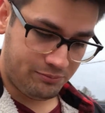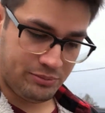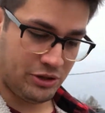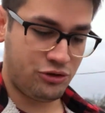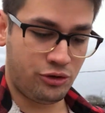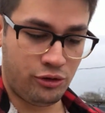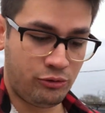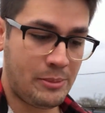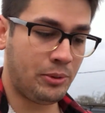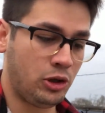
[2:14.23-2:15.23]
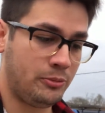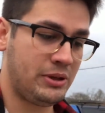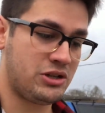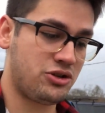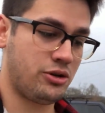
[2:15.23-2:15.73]
Picture Ripple,
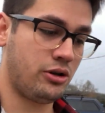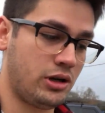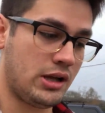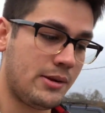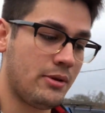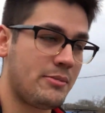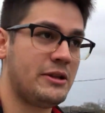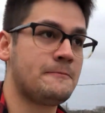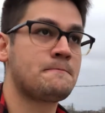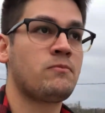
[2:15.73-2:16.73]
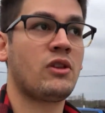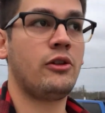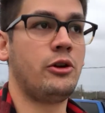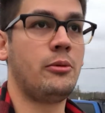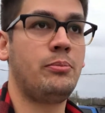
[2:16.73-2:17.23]

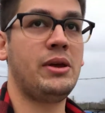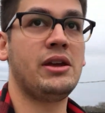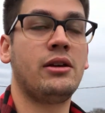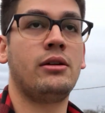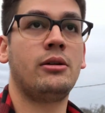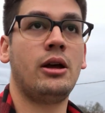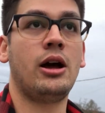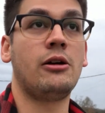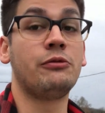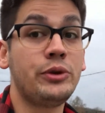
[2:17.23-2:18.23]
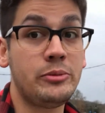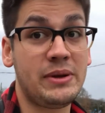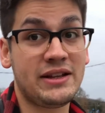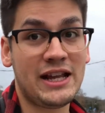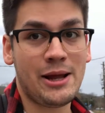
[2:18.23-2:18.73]
there are big, really
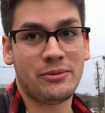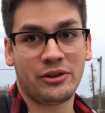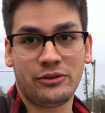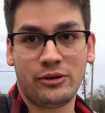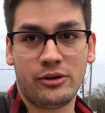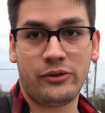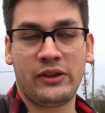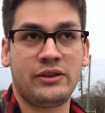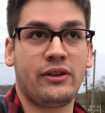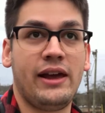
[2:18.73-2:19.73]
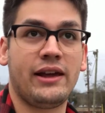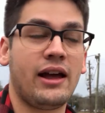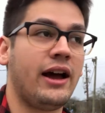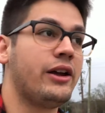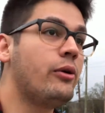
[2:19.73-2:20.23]
big names under things like
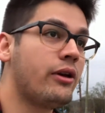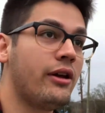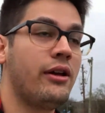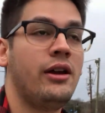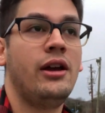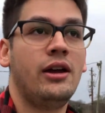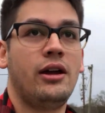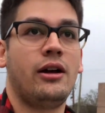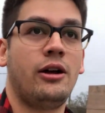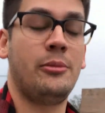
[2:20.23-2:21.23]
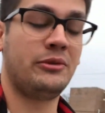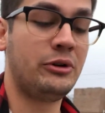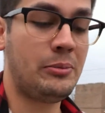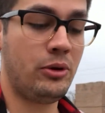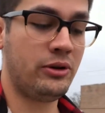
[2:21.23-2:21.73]
IOTA and
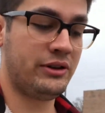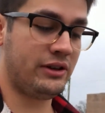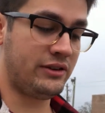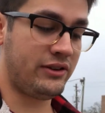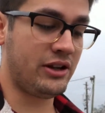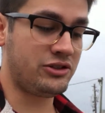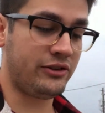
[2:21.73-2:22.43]
Ripple and such.